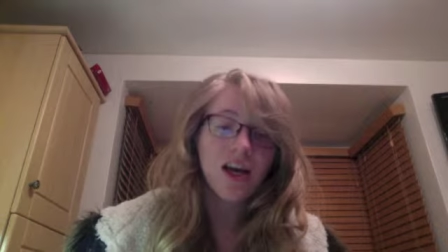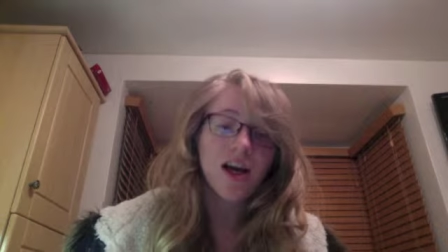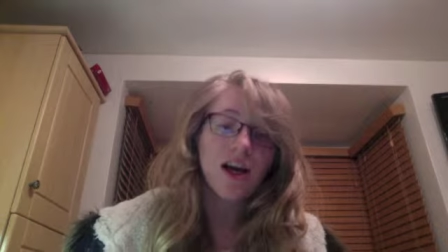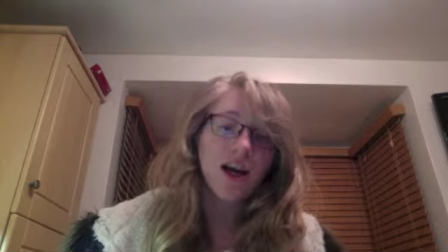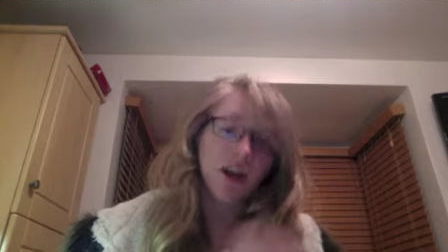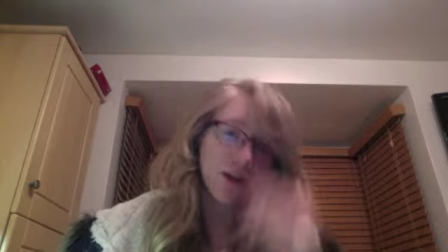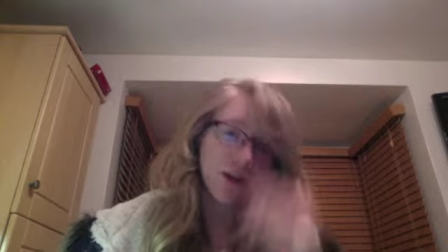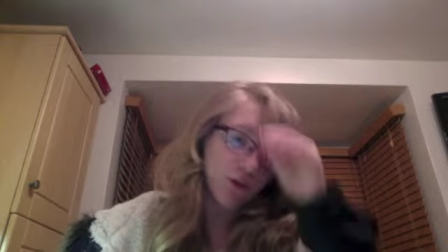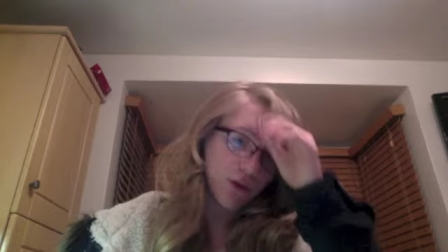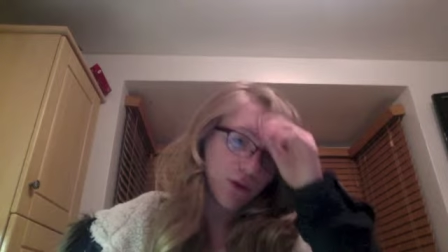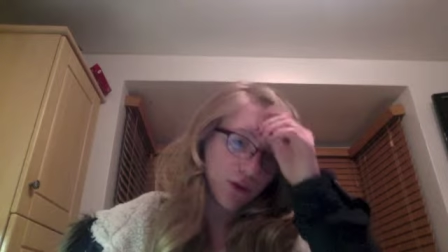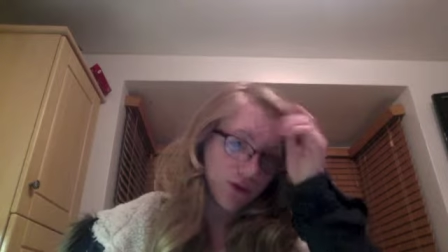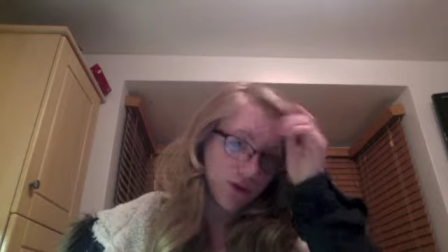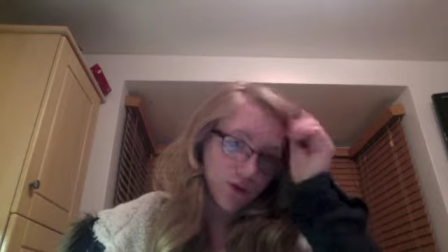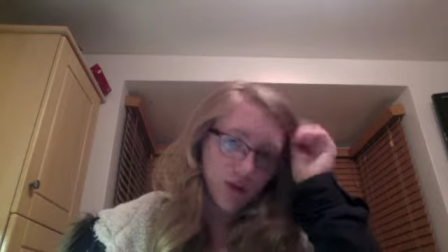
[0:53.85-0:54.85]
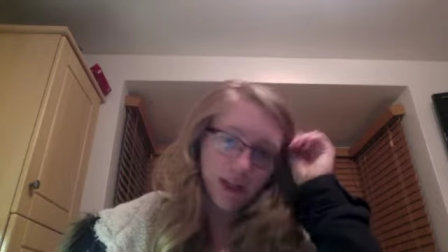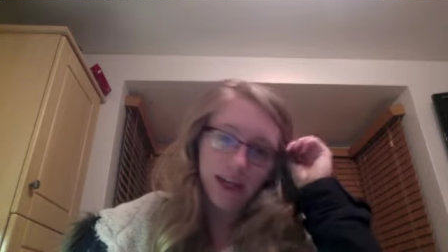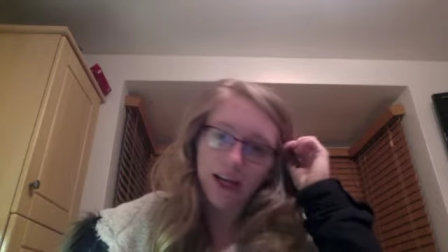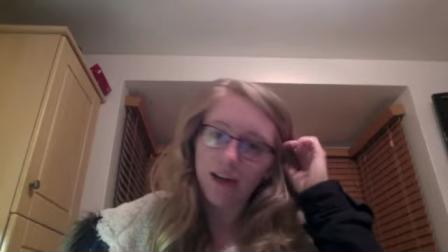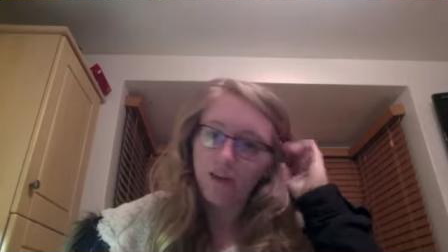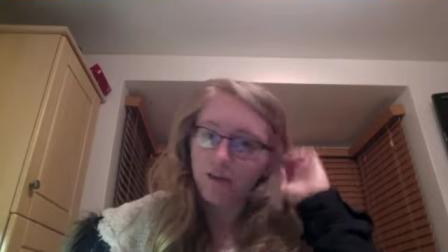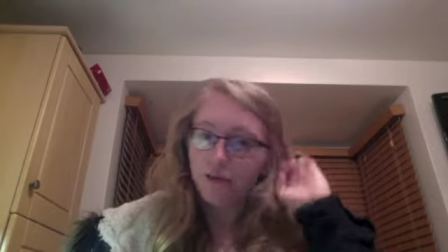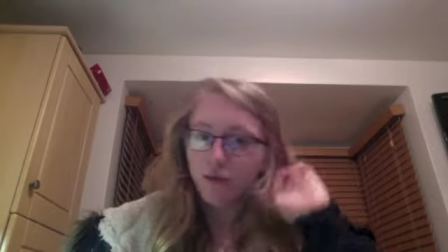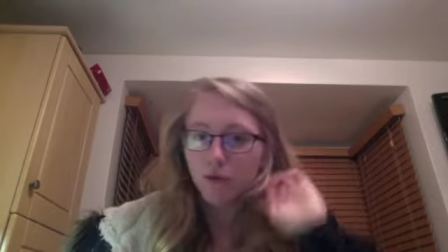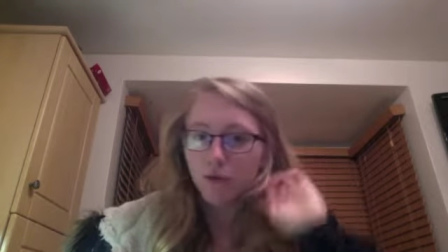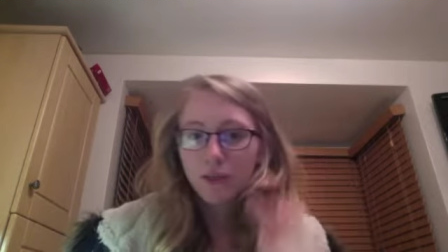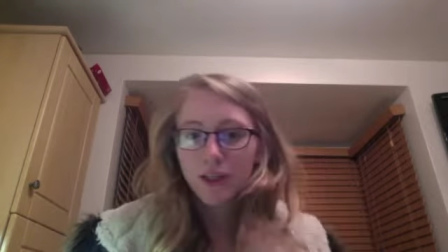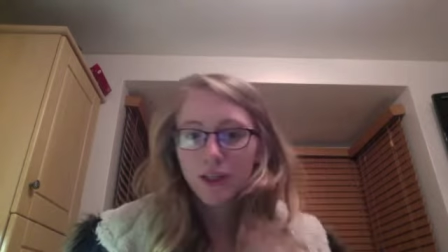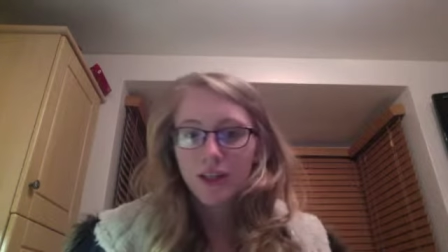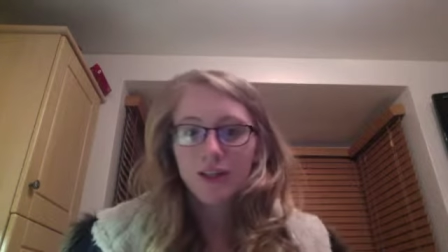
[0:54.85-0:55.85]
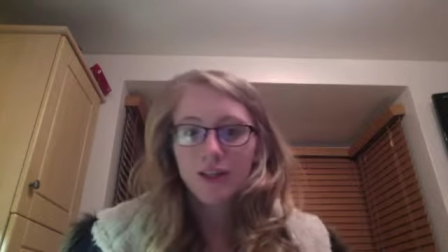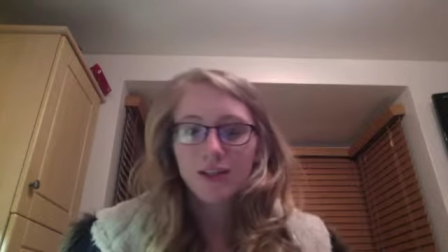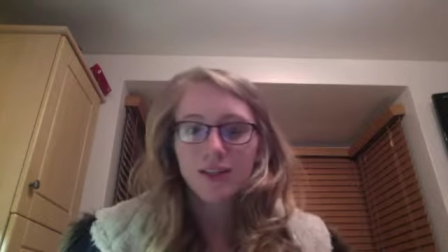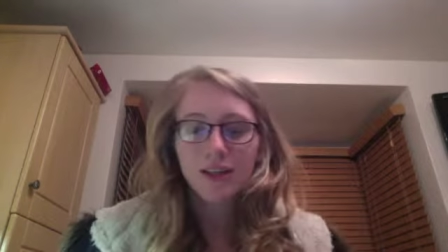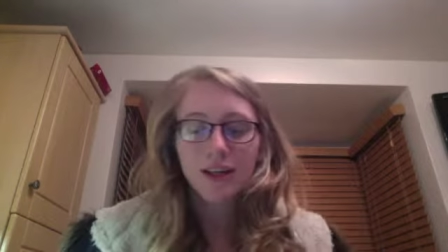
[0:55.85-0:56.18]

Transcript: And I thought that was really helpful because